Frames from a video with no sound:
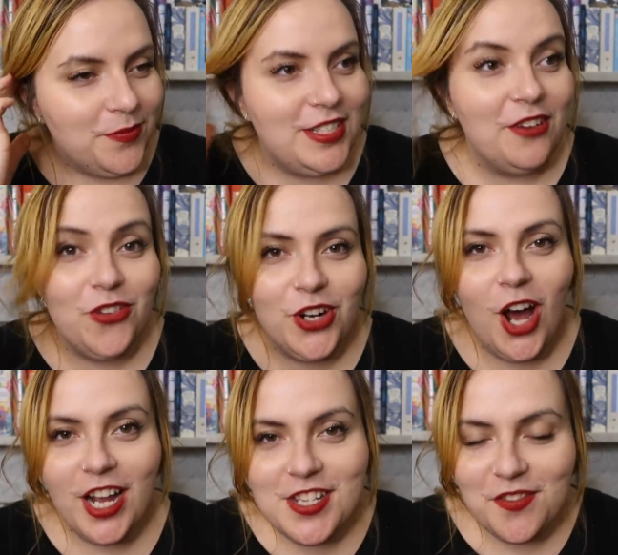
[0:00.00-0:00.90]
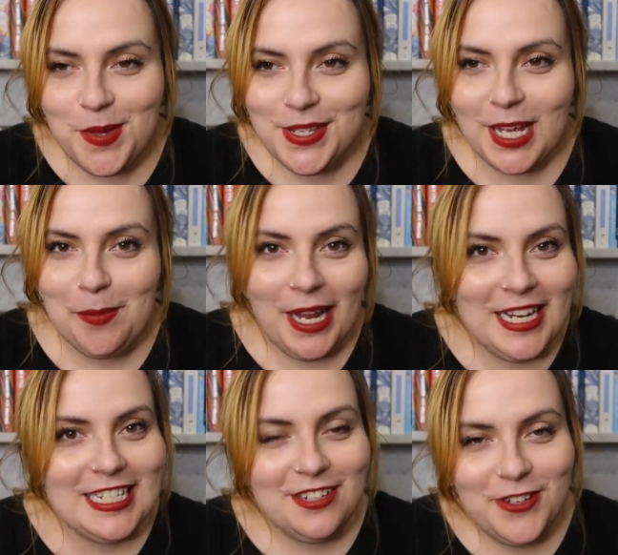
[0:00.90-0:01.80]
different kinds of music
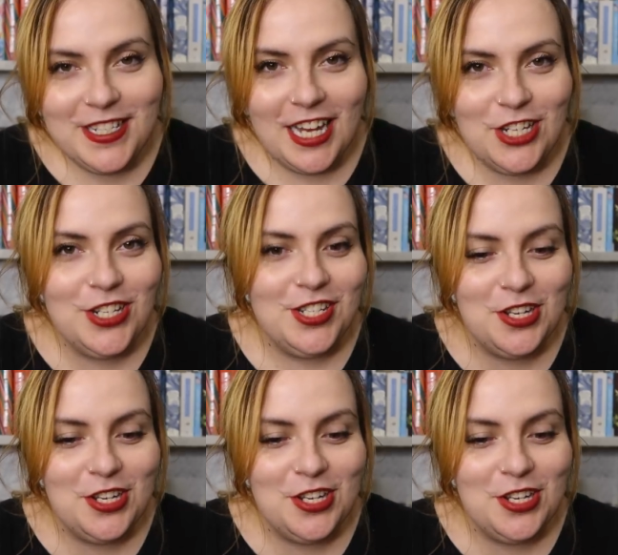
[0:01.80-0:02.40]
played in different sessions,